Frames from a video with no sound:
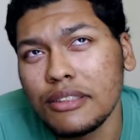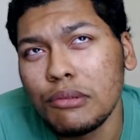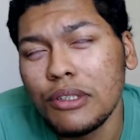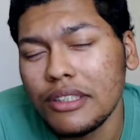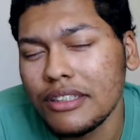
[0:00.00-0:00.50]

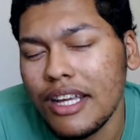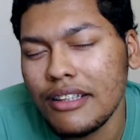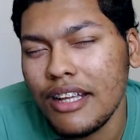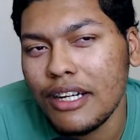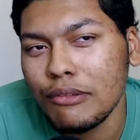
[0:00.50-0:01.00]
word
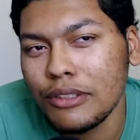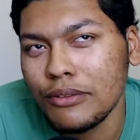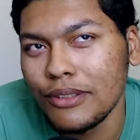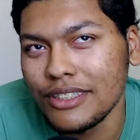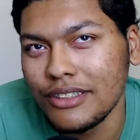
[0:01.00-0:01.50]
that I don't want to
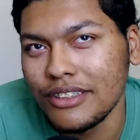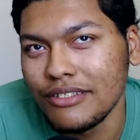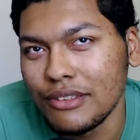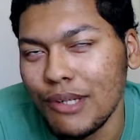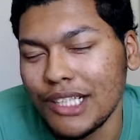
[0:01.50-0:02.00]
focus on
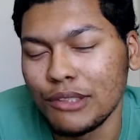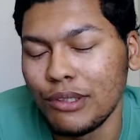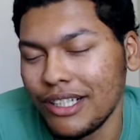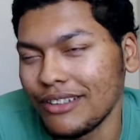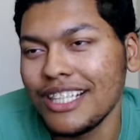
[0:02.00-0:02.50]
the actual
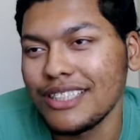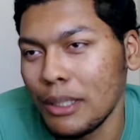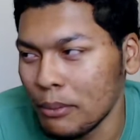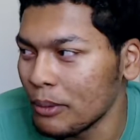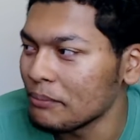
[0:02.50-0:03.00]
working out. That's not
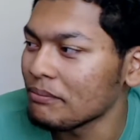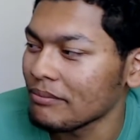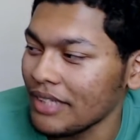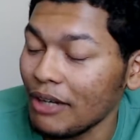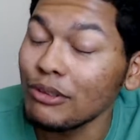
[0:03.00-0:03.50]
important.
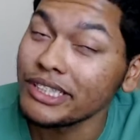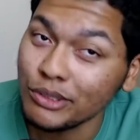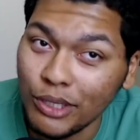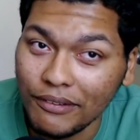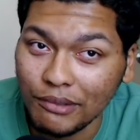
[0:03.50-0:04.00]
I was
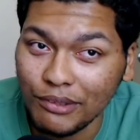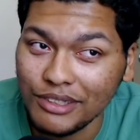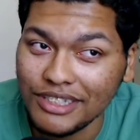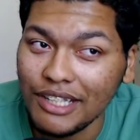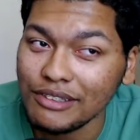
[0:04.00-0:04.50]
sore
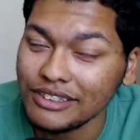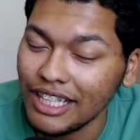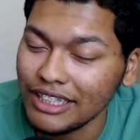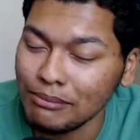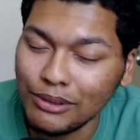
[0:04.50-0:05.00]
afterwards. That was
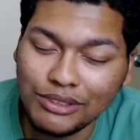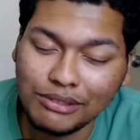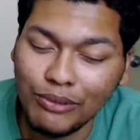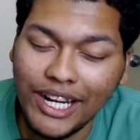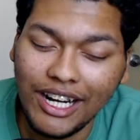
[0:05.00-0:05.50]
like the most
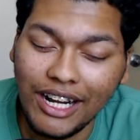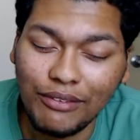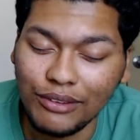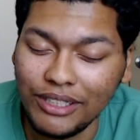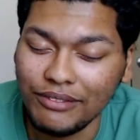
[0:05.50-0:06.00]
weight I
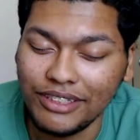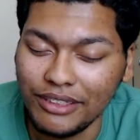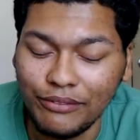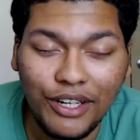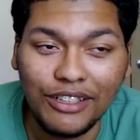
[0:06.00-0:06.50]
ever lifted
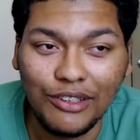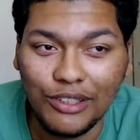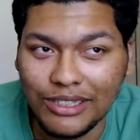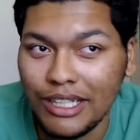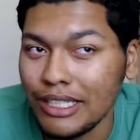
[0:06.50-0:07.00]
in a very
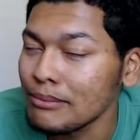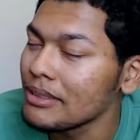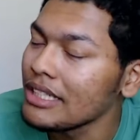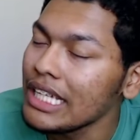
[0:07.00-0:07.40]
long time.